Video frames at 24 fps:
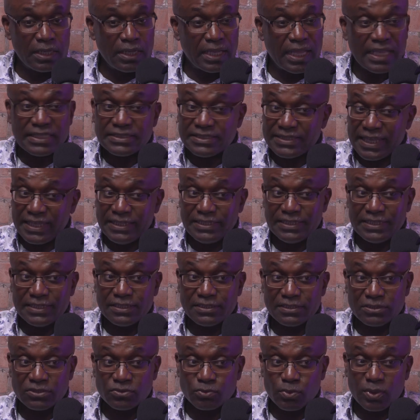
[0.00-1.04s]
as they did
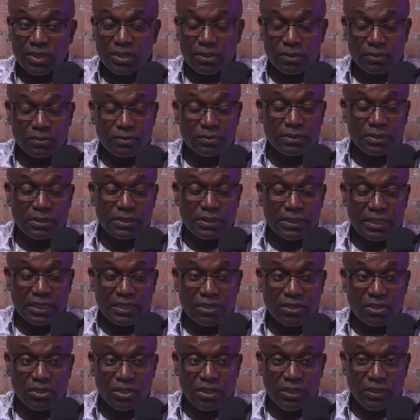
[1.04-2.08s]
as well,
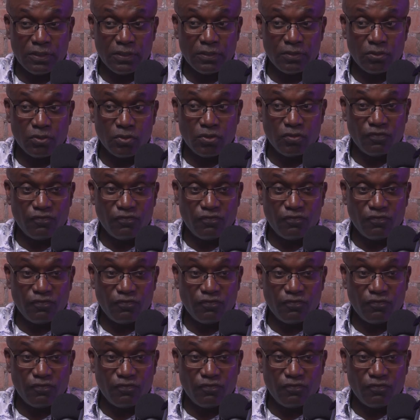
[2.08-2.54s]
that the